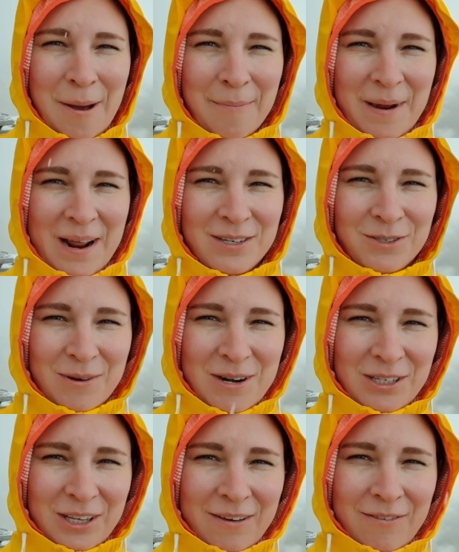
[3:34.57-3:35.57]
But I just wanted
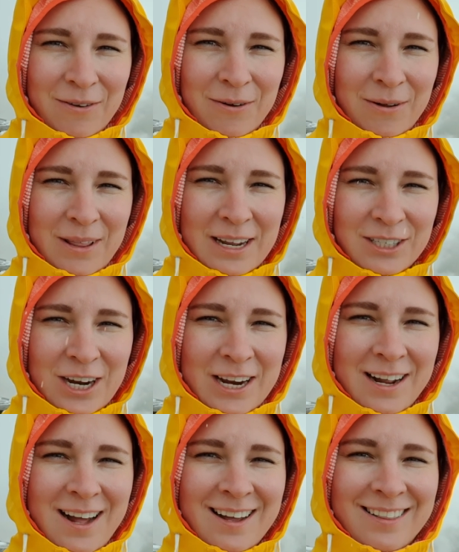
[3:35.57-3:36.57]
to give you that shot.
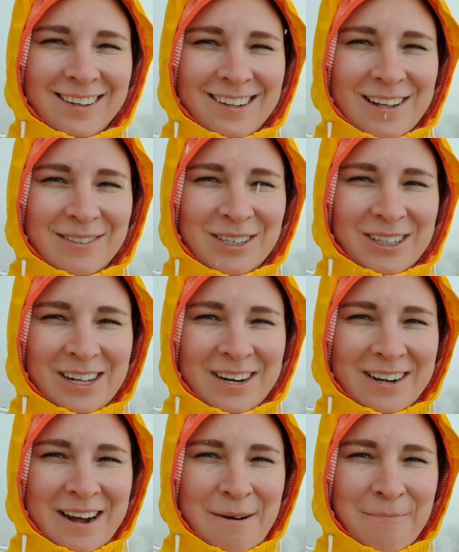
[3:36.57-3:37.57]
Ah, the clouds are
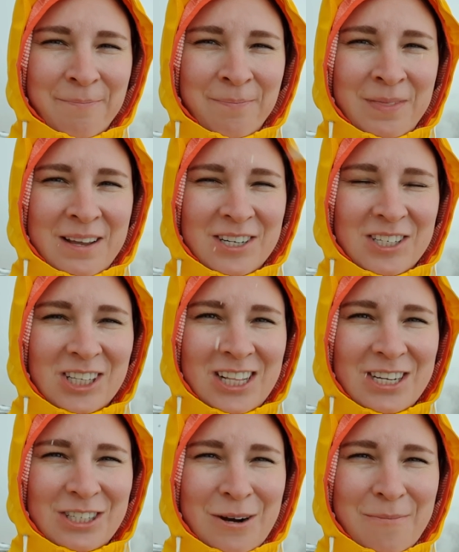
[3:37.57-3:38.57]
clearing now. There's the
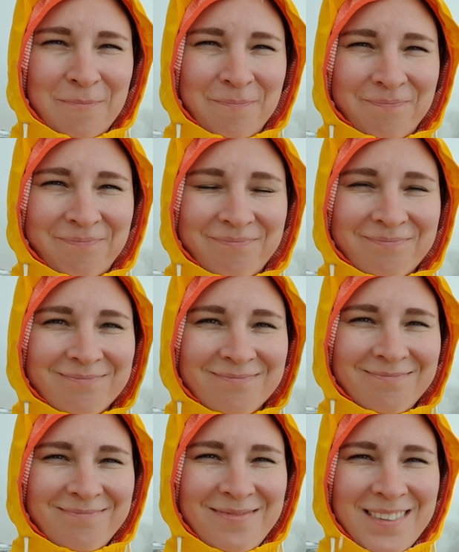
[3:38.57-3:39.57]
glacier.
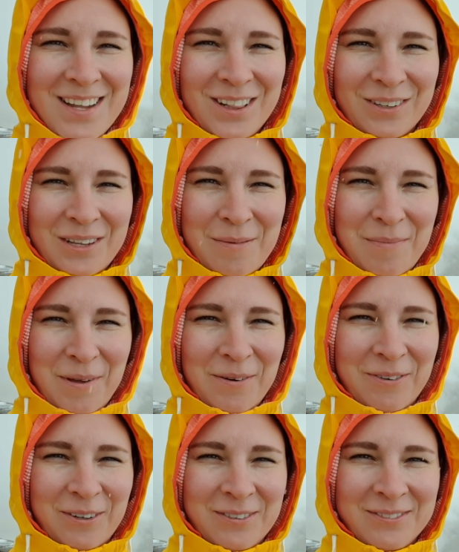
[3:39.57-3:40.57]
Looking
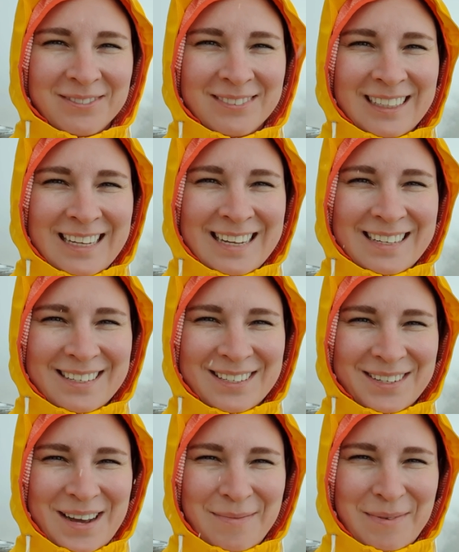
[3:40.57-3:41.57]
beautiful.
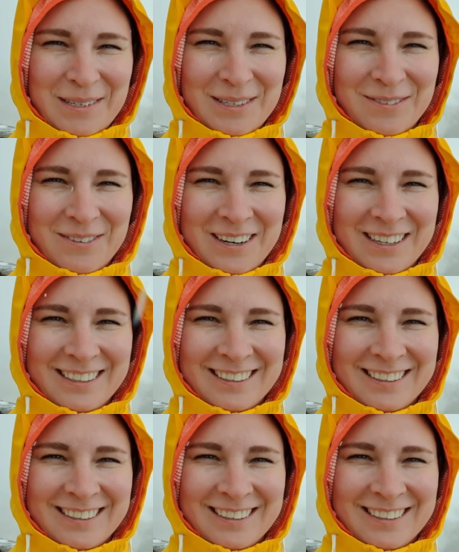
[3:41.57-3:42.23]
So happy so far.